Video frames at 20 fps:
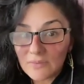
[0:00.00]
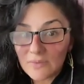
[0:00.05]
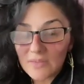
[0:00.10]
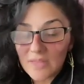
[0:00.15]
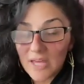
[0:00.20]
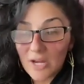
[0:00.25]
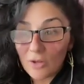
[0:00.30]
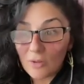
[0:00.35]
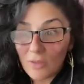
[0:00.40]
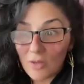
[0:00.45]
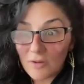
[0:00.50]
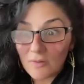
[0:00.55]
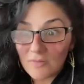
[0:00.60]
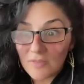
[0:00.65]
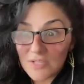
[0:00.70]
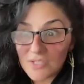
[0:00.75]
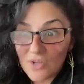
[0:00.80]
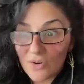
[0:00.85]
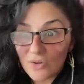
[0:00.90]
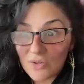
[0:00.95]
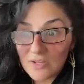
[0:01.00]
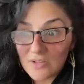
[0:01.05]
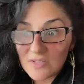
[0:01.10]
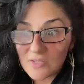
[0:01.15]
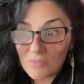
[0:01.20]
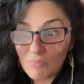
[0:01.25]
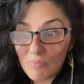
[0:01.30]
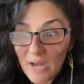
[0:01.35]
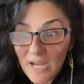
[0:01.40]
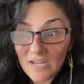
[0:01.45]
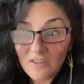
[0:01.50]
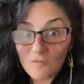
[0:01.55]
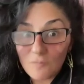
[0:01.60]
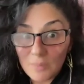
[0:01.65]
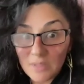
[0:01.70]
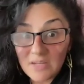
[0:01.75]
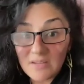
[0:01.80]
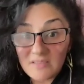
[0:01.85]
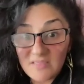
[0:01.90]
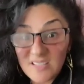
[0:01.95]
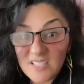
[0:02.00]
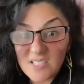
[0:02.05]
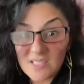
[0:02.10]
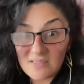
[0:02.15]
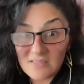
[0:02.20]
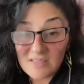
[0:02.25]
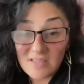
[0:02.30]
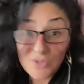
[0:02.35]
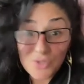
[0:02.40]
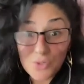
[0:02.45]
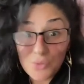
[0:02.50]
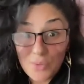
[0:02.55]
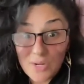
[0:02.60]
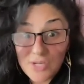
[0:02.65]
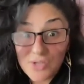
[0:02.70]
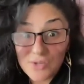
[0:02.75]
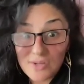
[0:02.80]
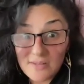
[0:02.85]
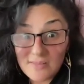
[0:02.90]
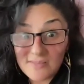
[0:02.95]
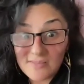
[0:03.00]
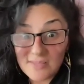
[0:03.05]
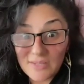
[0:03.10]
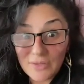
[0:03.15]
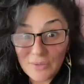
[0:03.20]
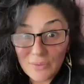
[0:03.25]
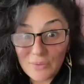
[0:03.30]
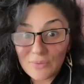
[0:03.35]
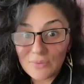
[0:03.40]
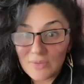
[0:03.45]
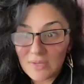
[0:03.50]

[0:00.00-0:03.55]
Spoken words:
that a lot of these artists might have been in these situations, you know,